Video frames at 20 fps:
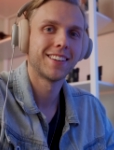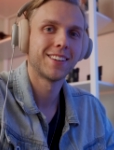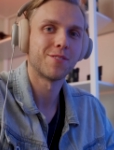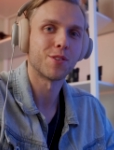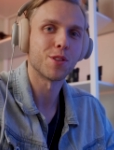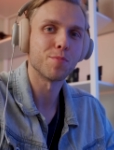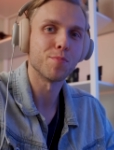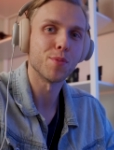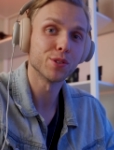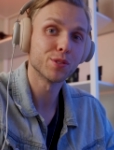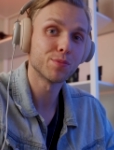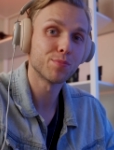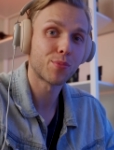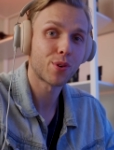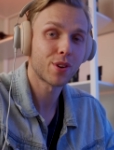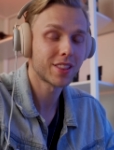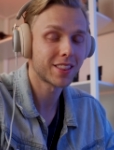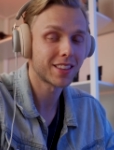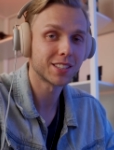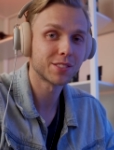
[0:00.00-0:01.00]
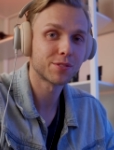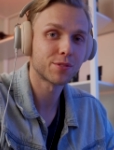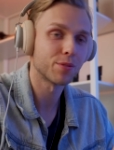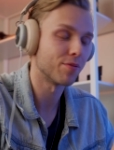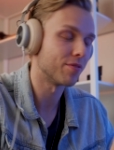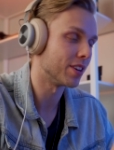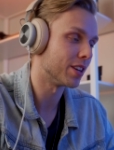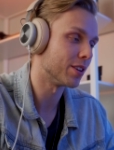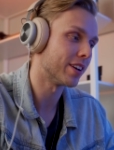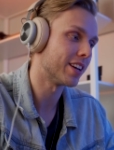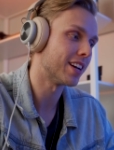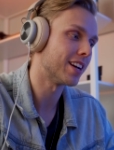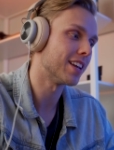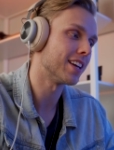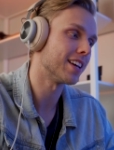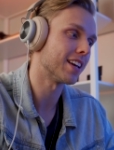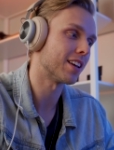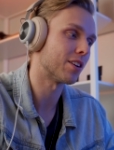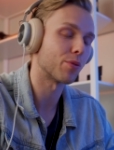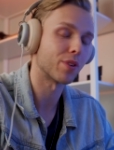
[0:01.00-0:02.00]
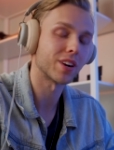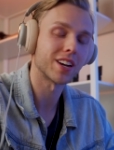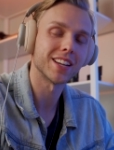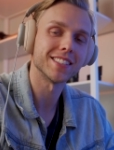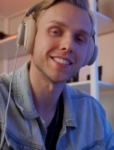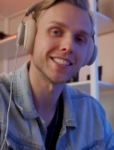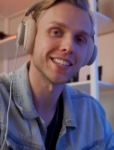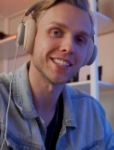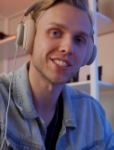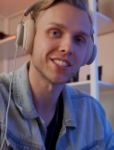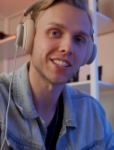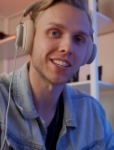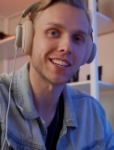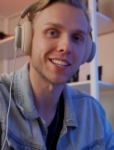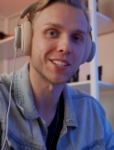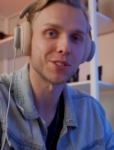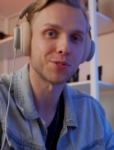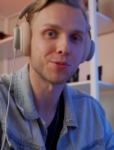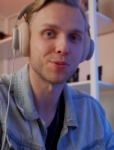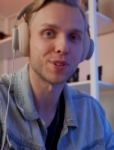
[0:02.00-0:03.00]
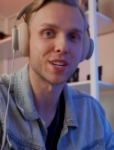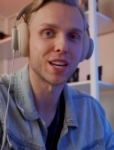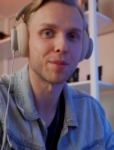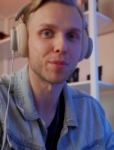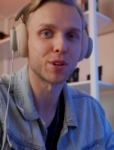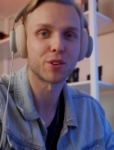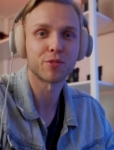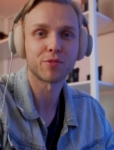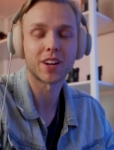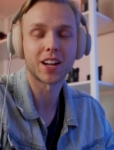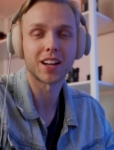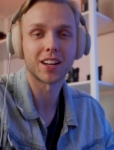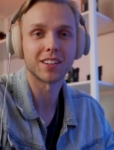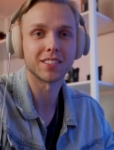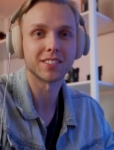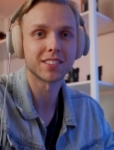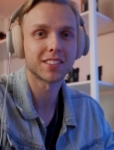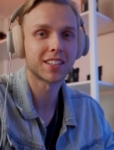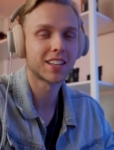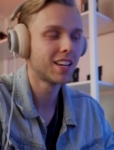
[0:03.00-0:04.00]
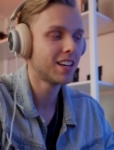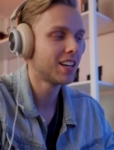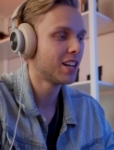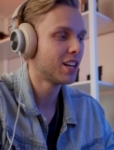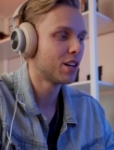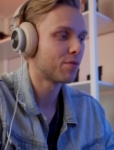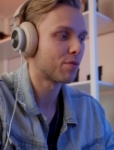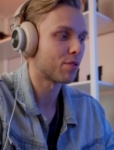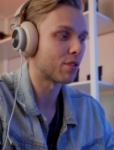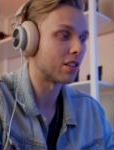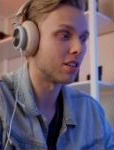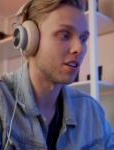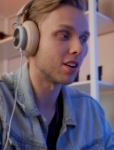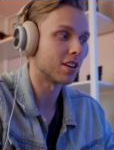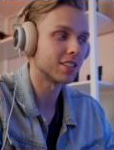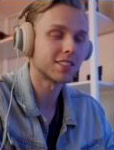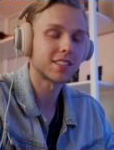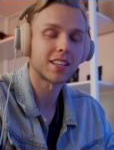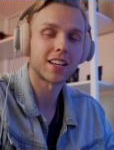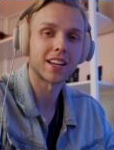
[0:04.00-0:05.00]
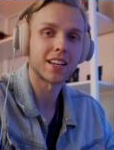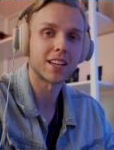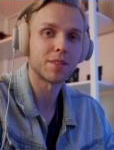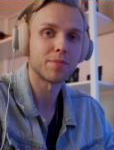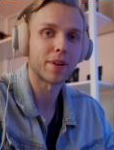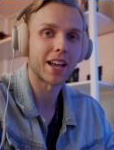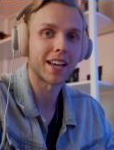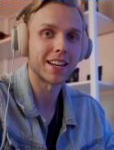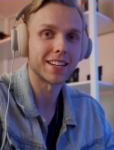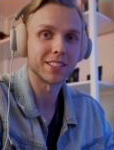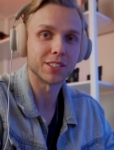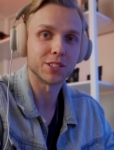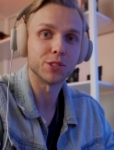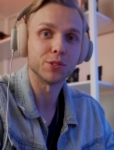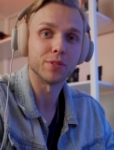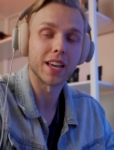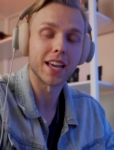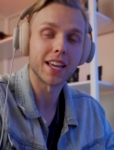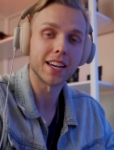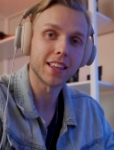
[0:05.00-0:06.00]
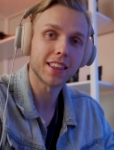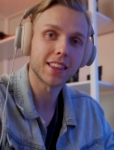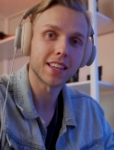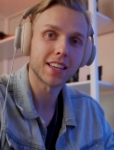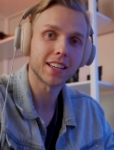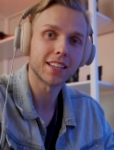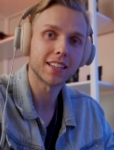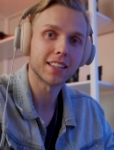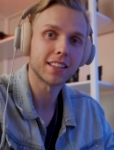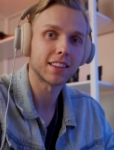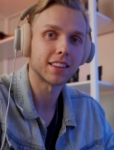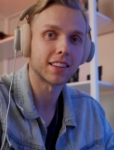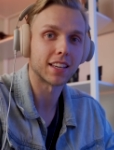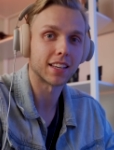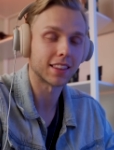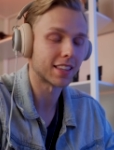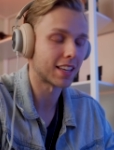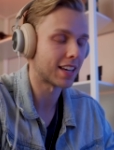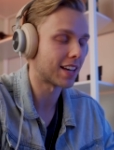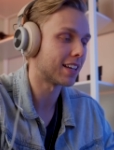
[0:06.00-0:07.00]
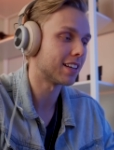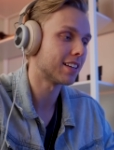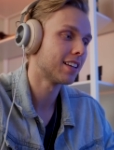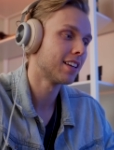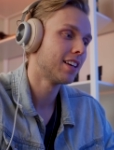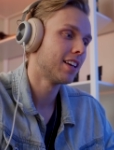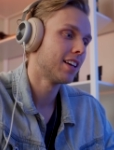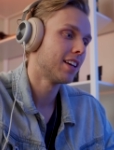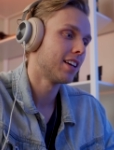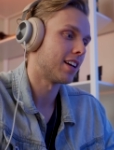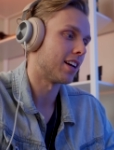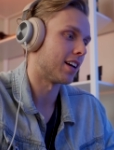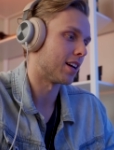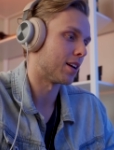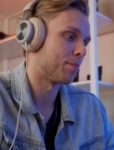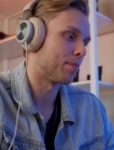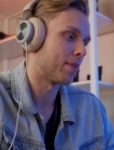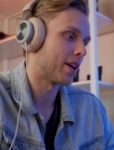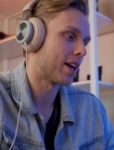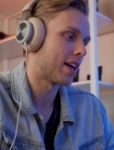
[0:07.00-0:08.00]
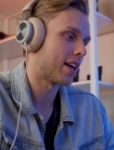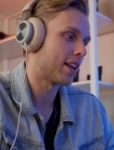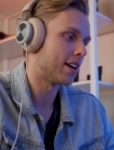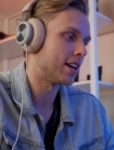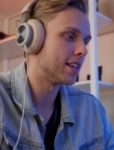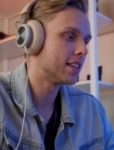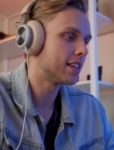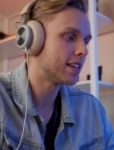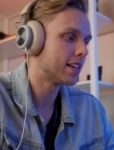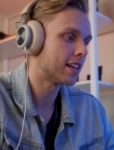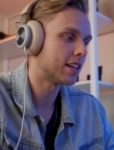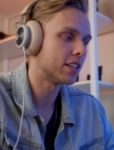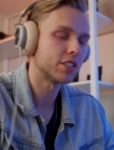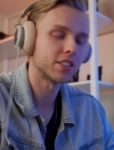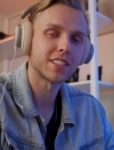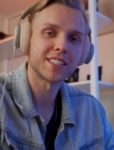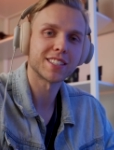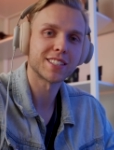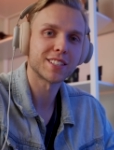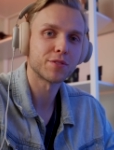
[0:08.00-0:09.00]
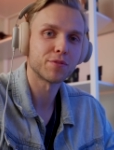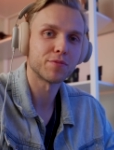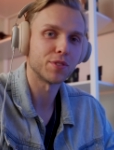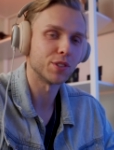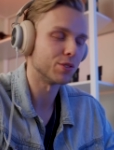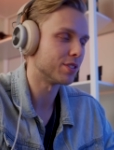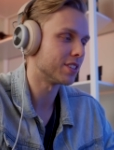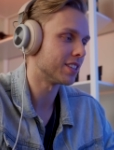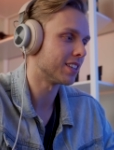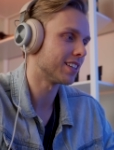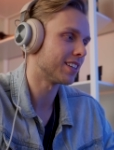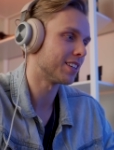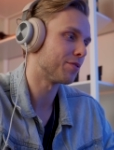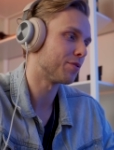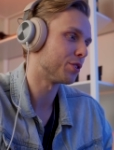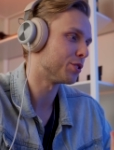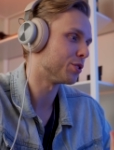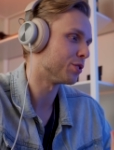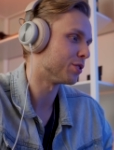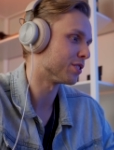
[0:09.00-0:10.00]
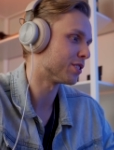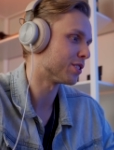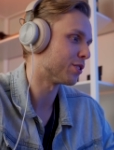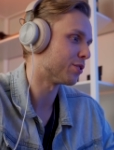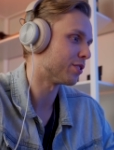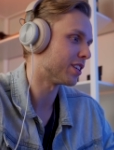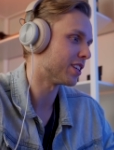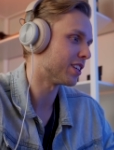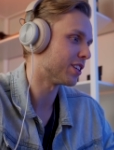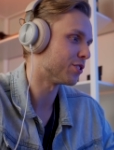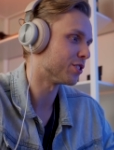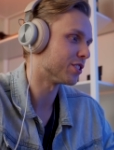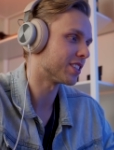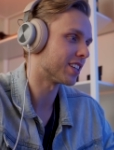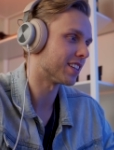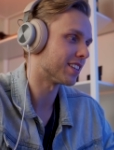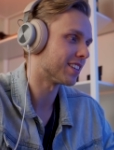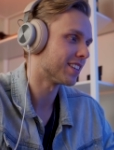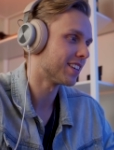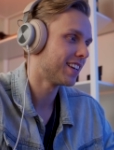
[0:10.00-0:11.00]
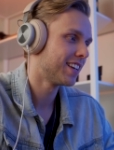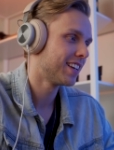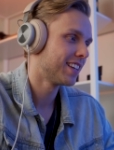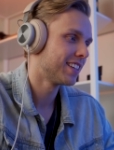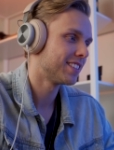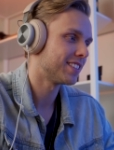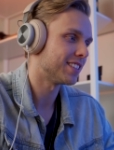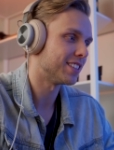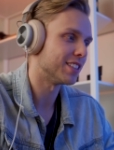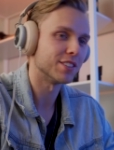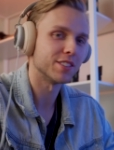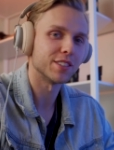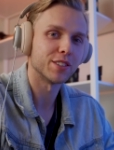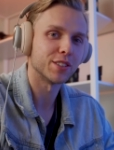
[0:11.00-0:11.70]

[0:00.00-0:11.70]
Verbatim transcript: one of the most important things with video editing and organization is renaming your files. For the longest time, I didn't do anything like that. Um, and in the end, it just gets confusing. If you're shooting Sony, you just get c